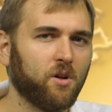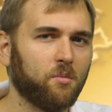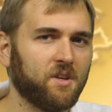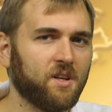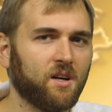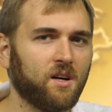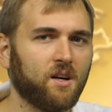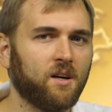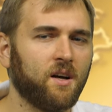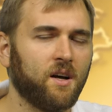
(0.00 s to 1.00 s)
will be
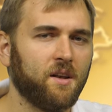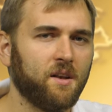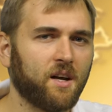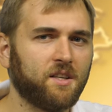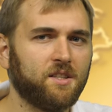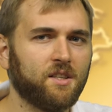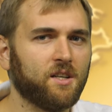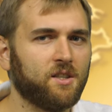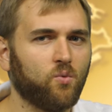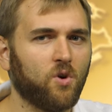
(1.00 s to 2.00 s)
a
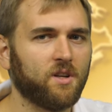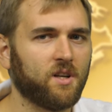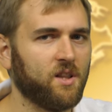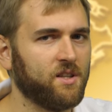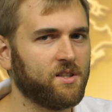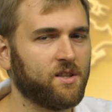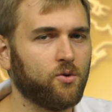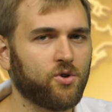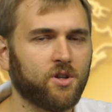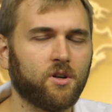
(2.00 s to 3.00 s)
1991 Glen
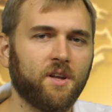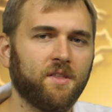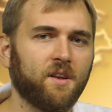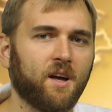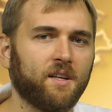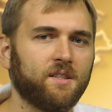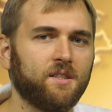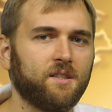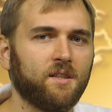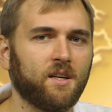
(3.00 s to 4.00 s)
Scotia and the
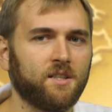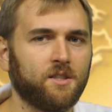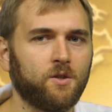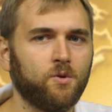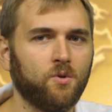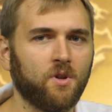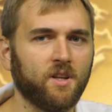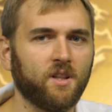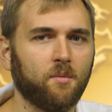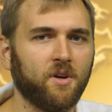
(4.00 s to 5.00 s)
1992
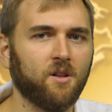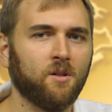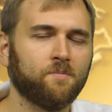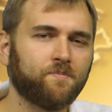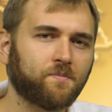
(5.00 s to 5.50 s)
Little Mill.